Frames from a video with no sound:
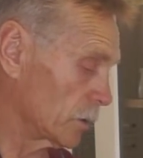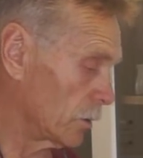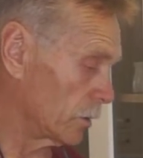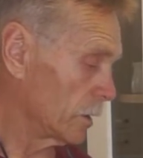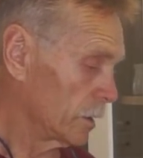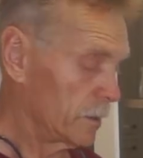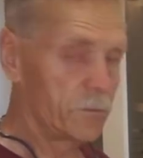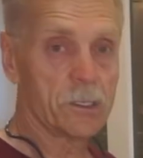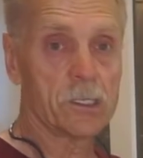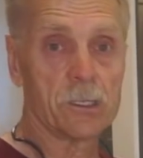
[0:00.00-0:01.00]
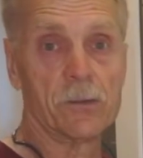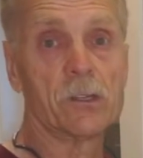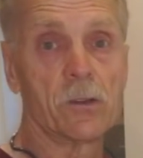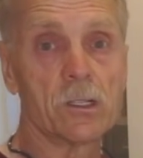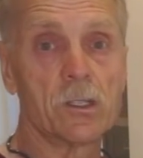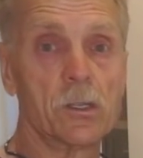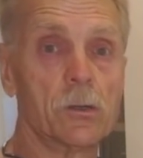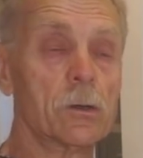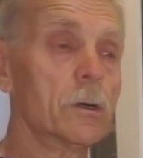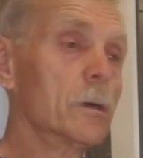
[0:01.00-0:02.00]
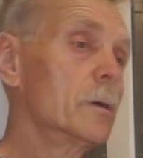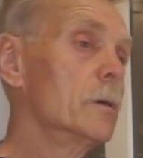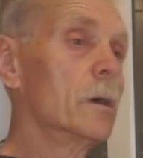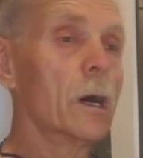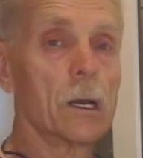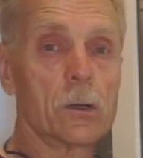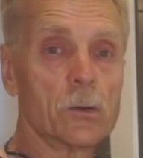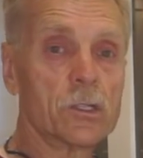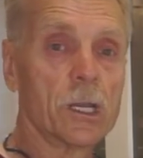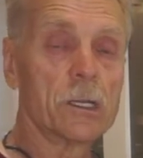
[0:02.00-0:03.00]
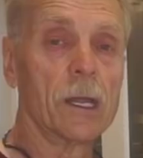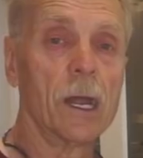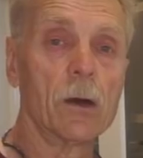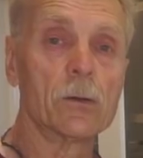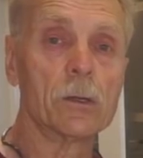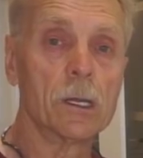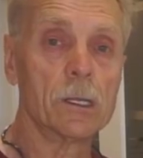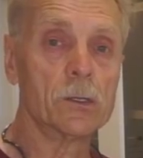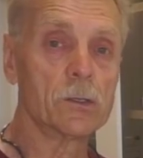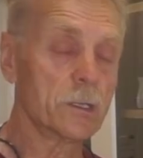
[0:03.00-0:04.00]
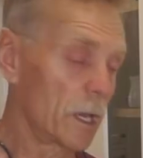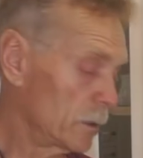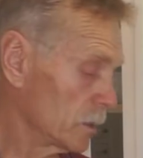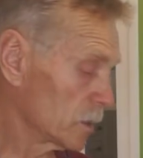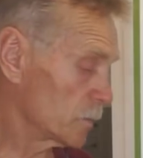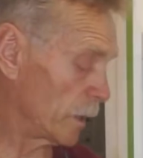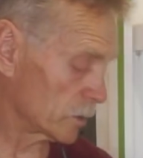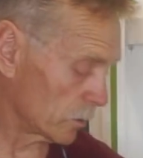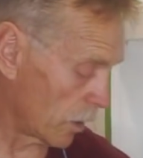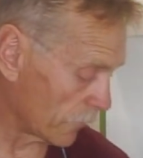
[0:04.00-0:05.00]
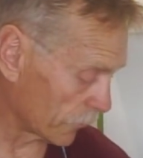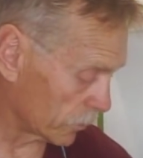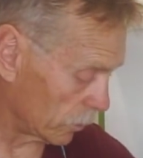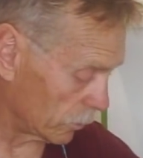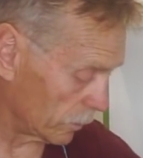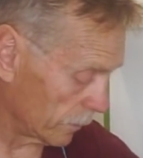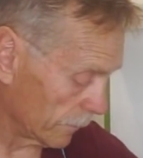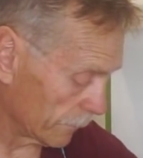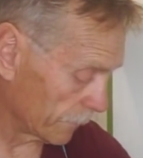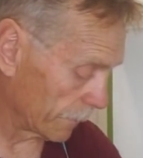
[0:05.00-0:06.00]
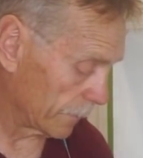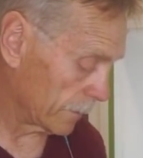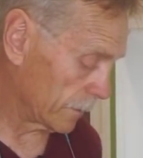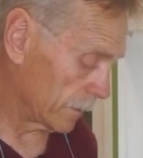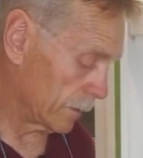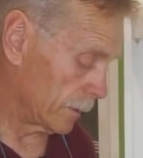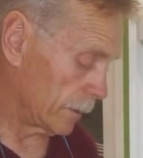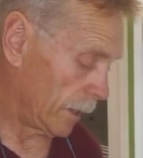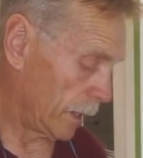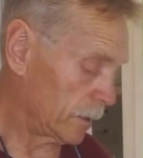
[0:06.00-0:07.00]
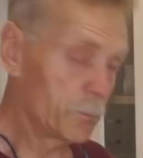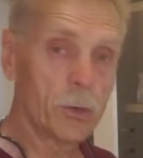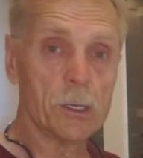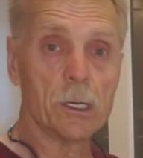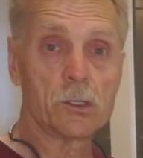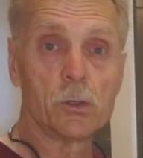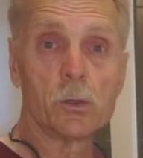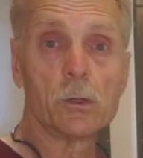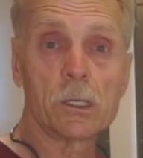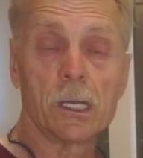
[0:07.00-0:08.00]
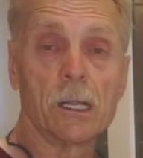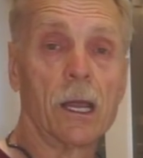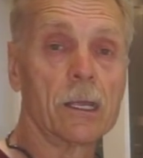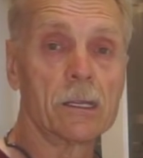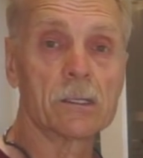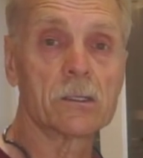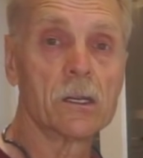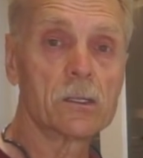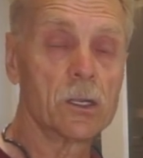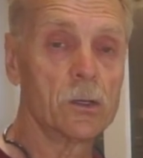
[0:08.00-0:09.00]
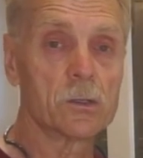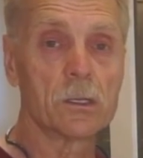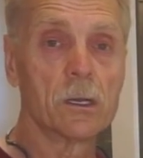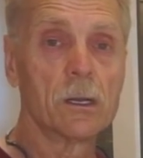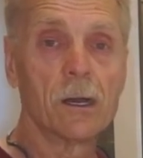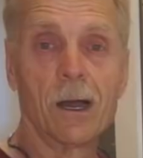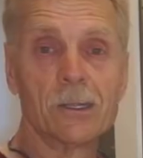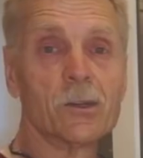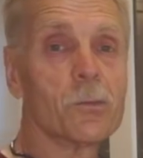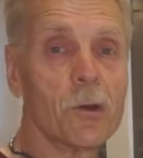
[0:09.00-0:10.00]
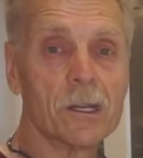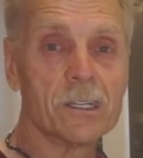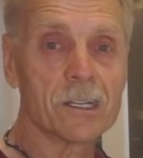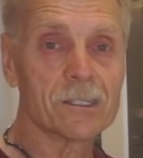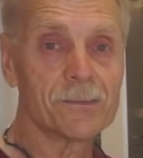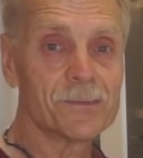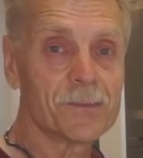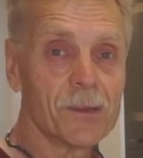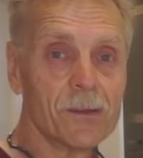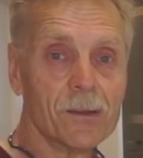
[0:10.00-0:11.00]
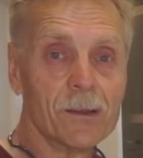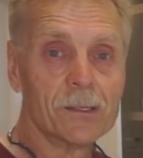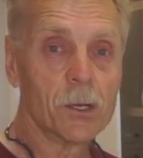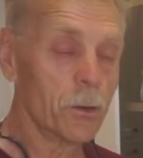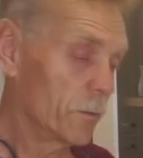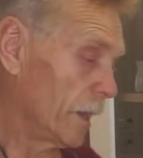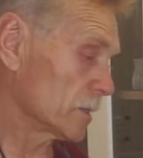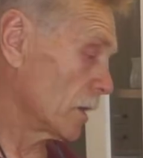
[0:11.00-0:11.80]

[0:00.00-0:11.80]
So if this is of interest to you, go check that out and use that special offer code and put a tool kit like this to use on your projects. So that's